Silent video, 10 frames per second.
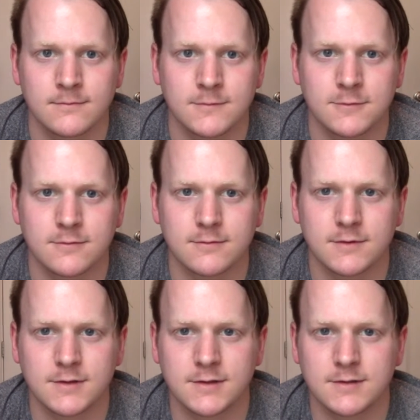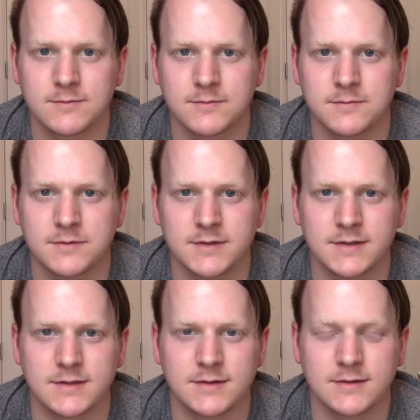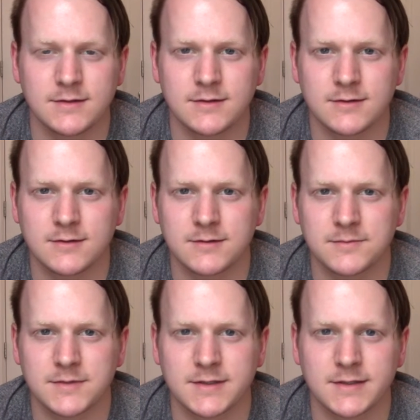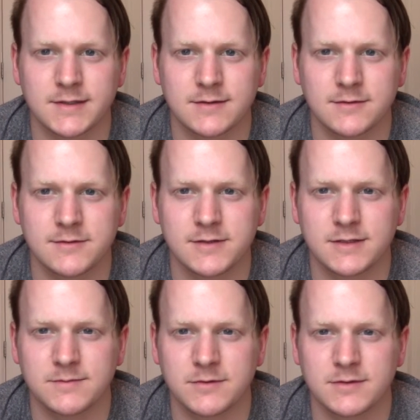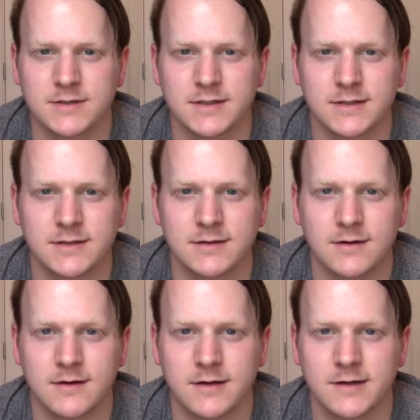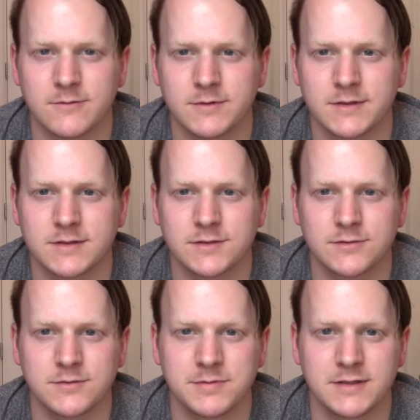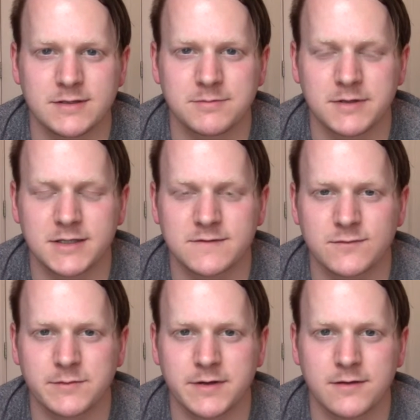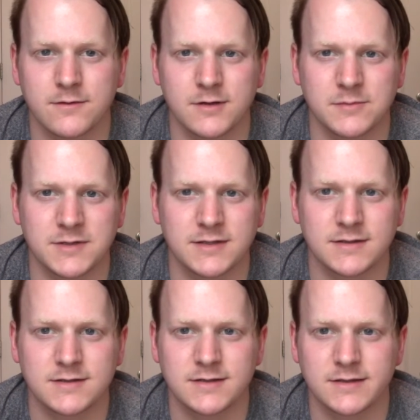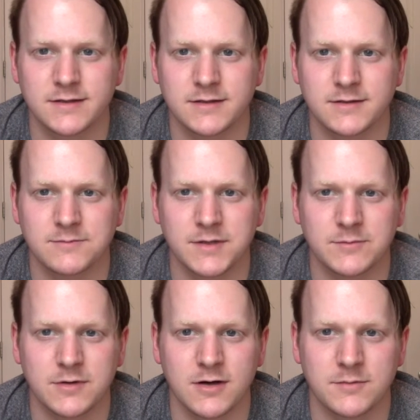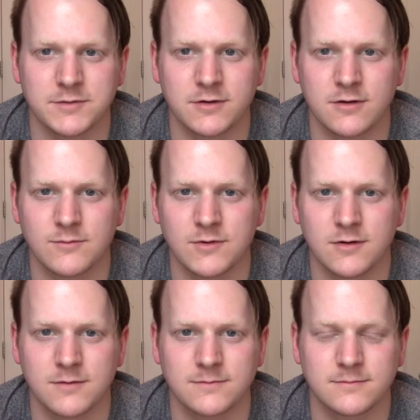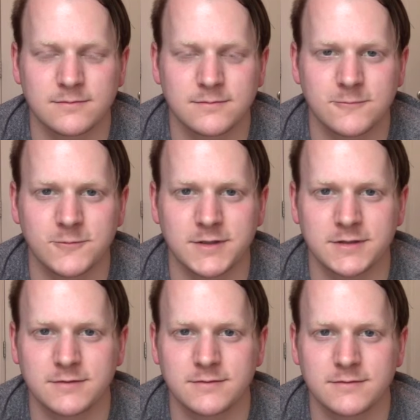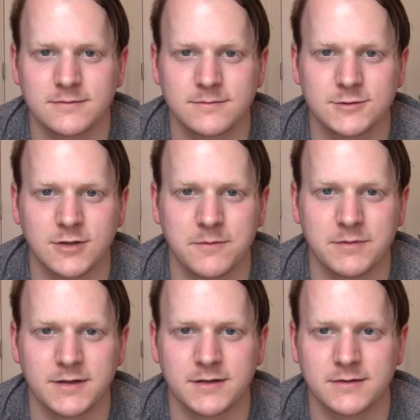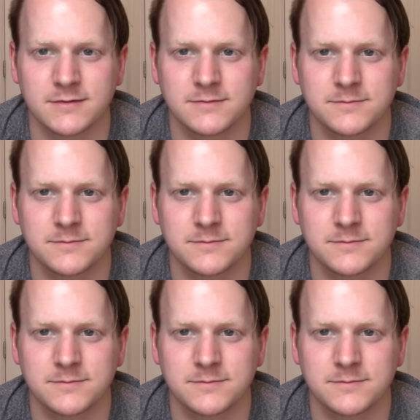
Probably on my 13th birthday, I went to a pizza place for about 30 minutes, and then my mom and her mom went shopping